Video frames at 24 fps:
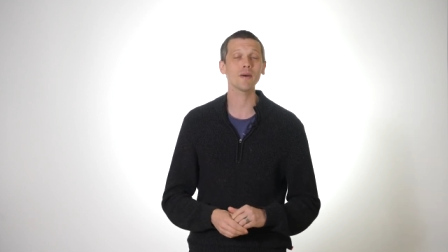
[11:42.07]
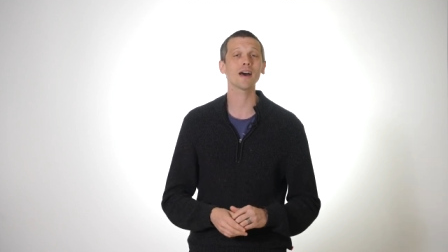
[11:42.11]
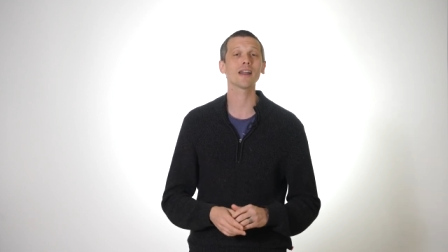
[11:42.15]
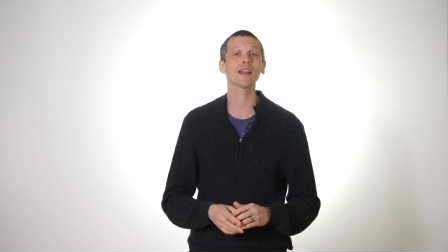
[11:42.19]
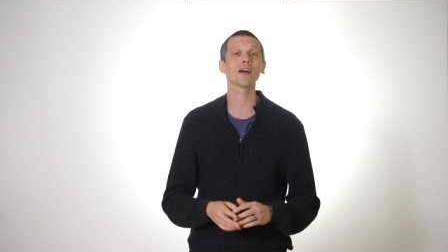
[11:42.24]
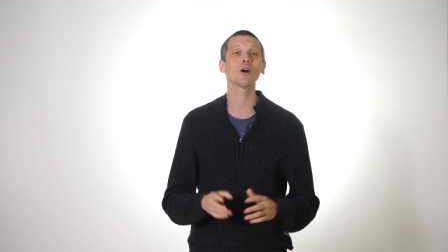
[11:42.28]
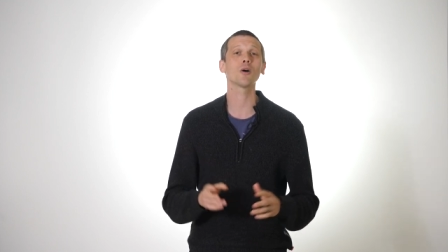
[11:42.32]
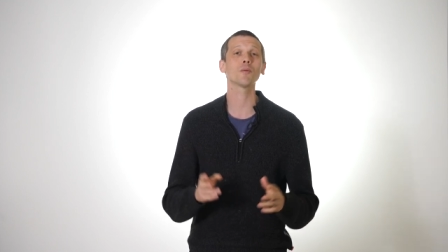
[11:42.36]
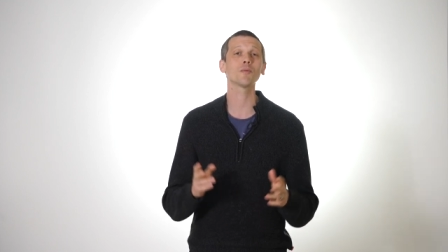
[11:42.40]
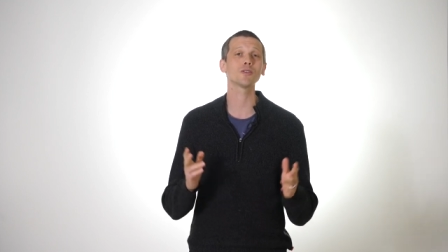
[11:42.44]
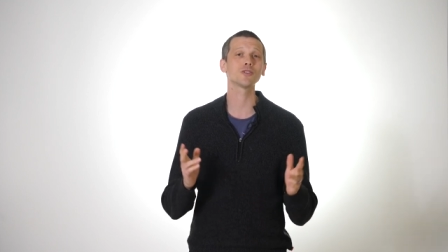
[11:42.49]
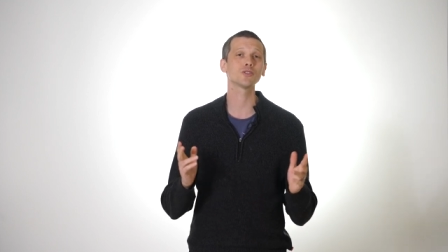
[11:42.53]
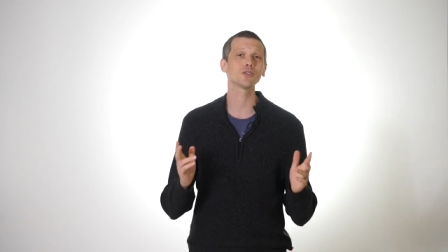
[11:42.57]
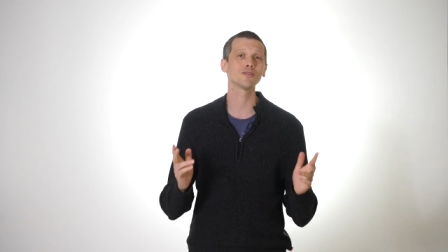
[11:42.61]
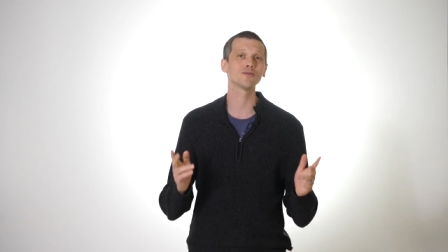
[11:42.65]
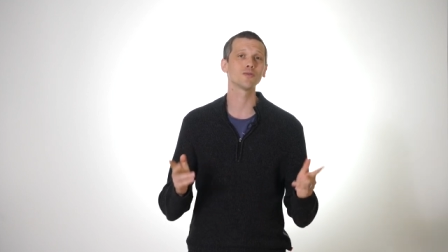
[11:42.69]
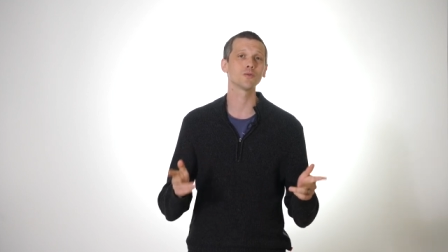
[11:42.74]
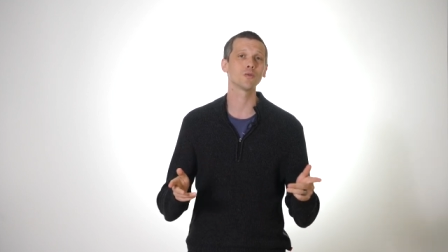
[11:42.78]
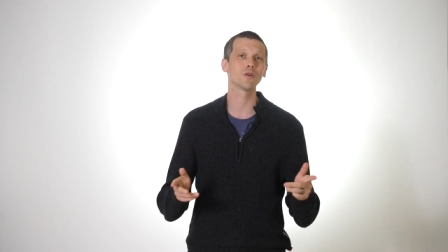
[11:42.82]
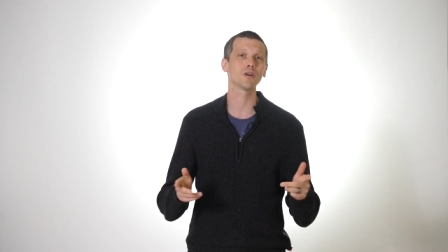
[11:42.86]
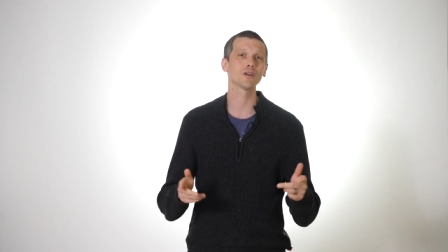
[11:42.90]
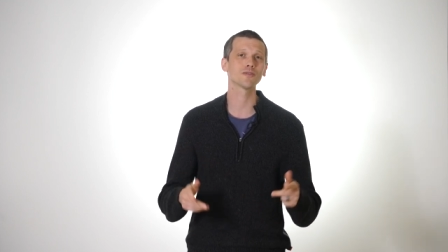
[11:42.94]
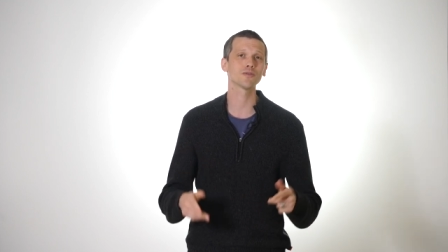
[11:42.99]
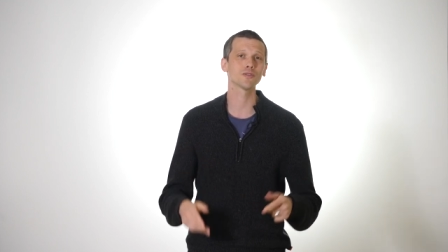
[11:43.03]
and I hope that you have a
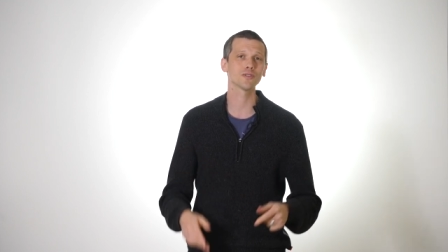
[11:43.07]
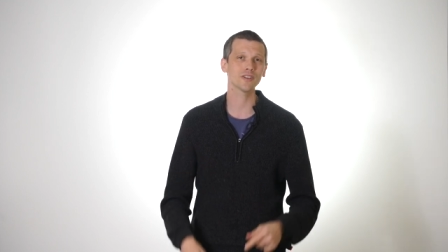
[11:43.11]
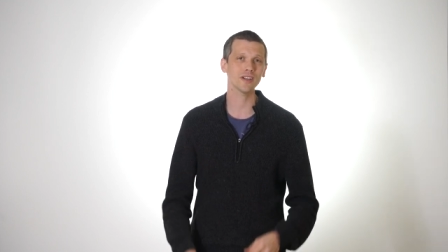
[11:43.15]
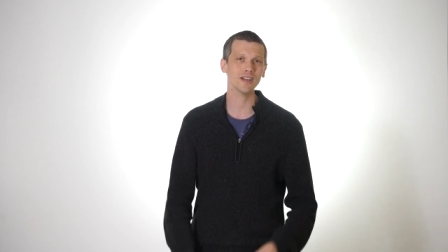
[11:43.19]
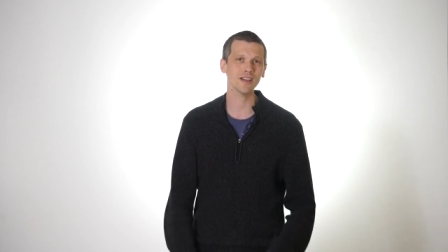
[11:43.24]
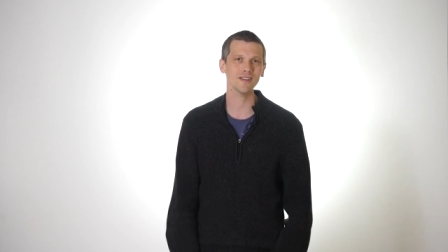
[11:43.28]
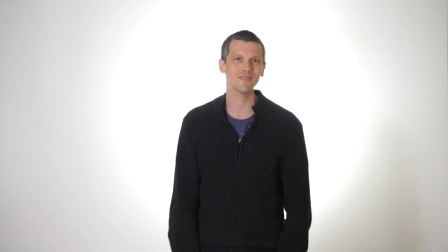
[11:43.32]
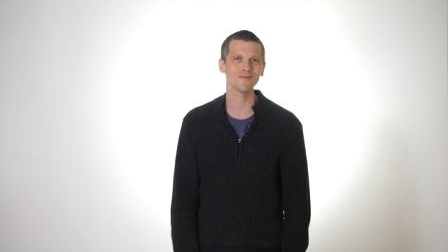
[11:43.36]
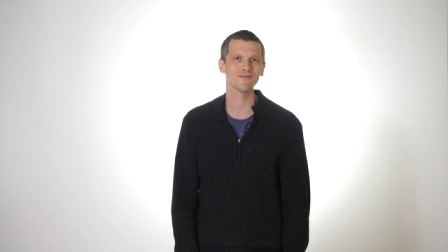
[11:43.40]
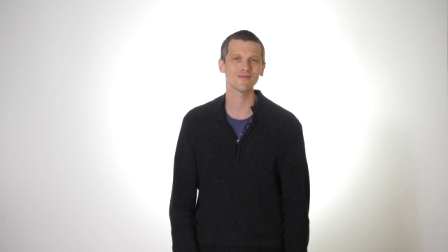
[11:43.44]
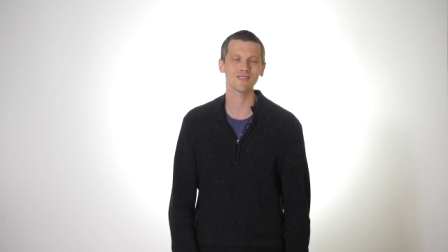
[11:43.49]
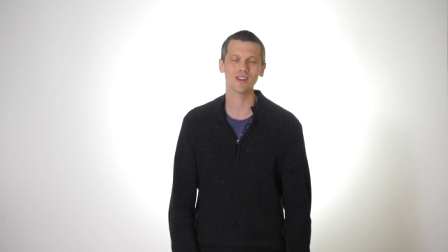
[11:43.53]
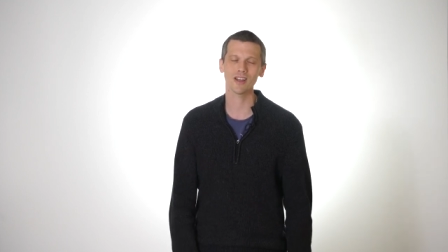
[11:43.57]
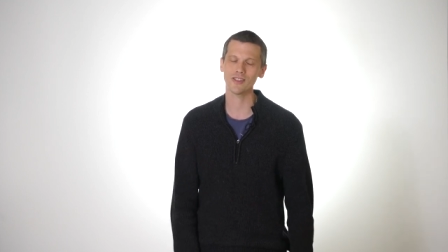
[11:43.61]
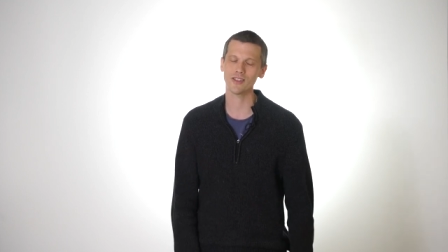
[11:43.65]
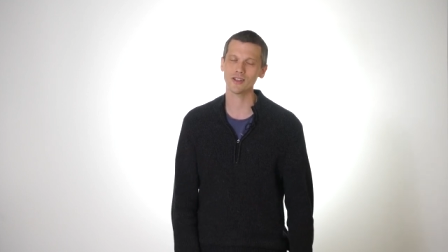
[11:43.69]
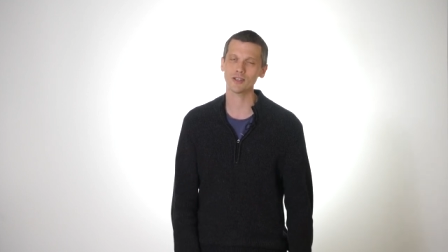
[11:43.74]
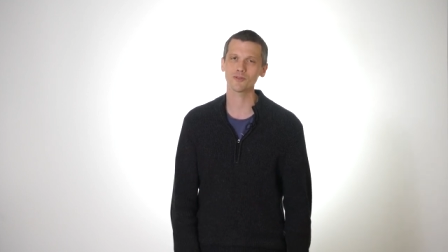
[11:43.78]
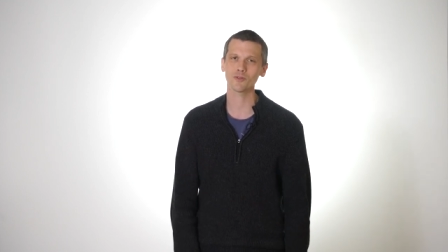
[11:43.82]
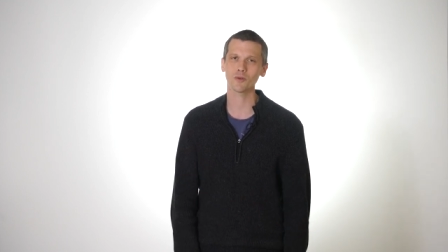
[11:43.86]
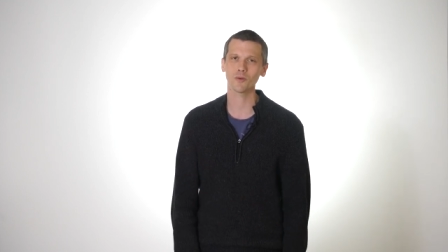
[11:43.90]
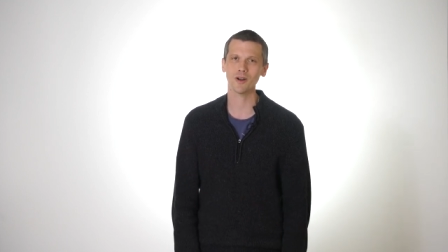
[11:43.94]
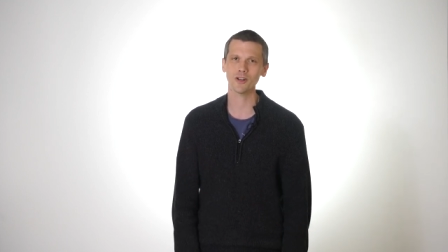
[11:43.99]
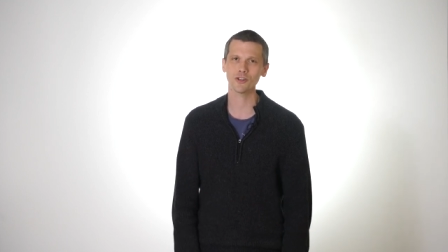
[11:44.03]
wonderful wonderful day, and
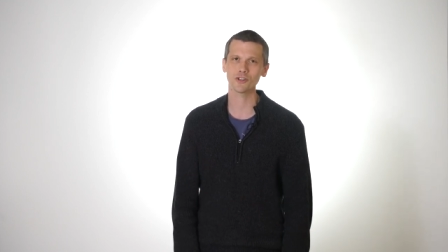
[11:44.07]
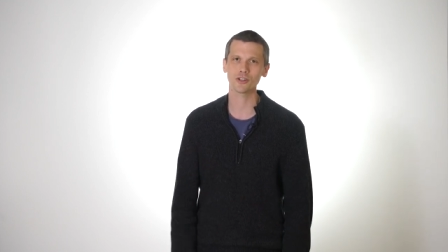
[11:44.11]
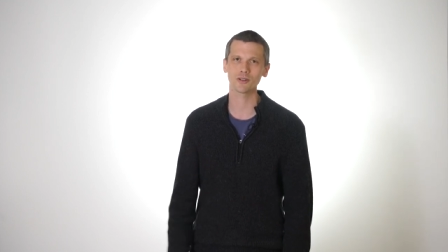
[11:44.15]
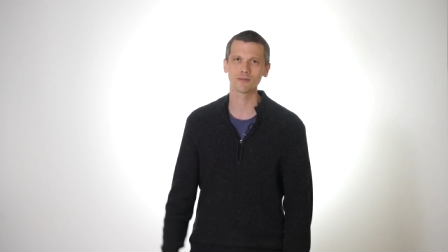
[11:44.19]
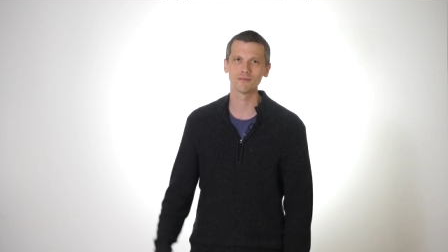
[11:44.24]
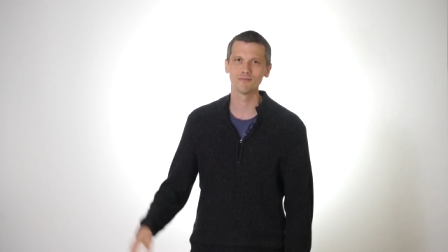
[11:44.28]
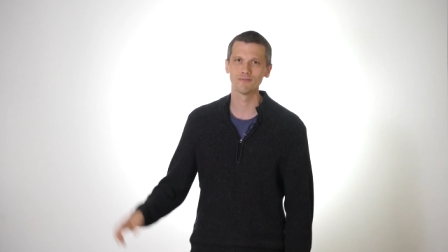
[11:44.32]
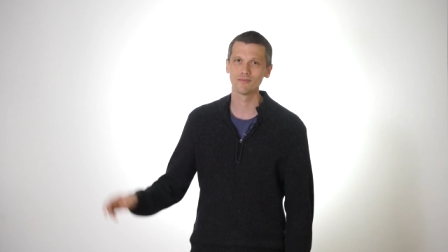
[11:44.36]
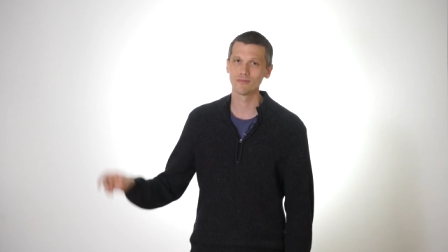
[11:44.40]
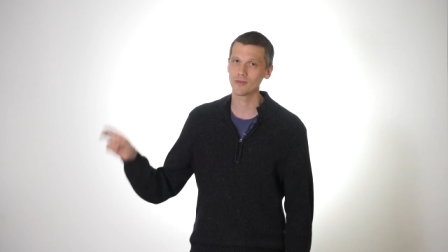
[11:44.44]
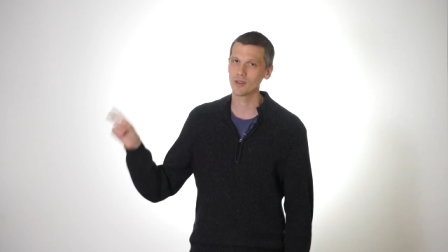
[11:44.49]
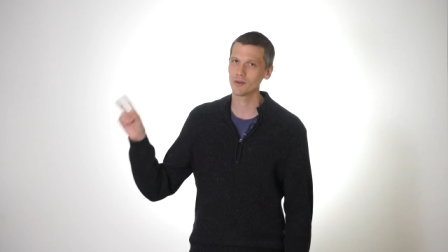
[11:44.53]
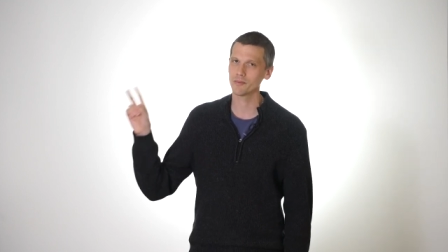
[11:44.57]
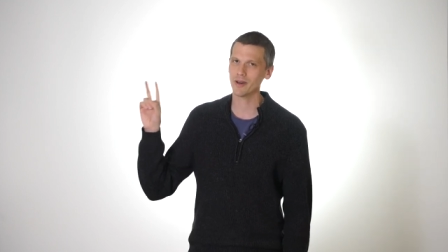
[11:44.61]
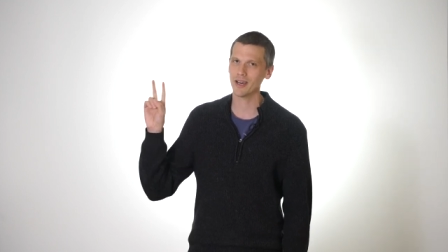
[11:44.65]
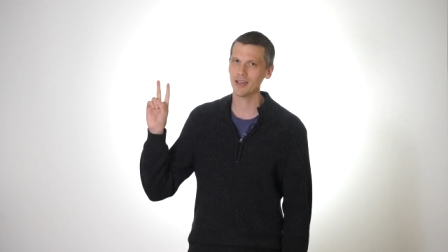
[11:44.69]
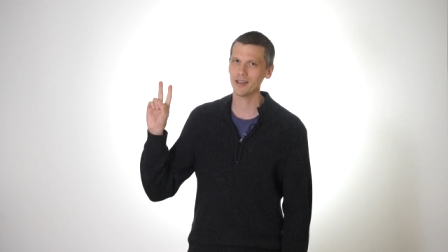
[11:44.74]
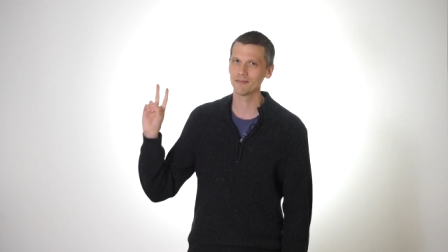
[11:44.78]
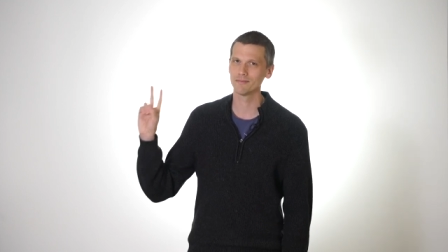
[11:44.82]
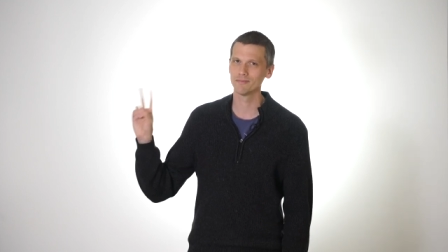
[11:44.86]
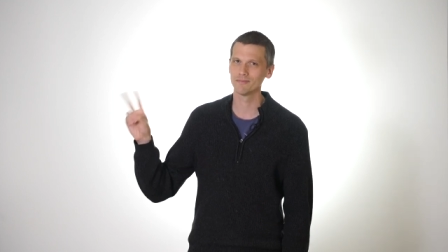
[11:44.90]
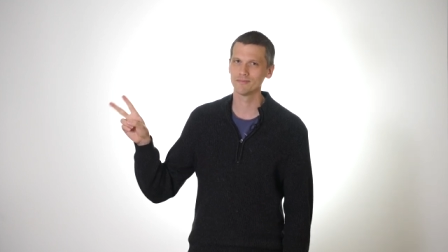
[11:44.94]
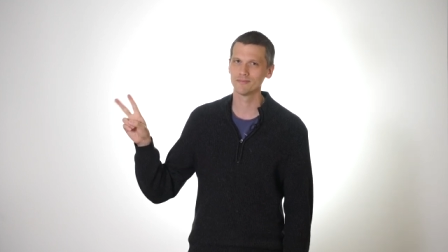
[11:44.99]
thanks for watching. Bye.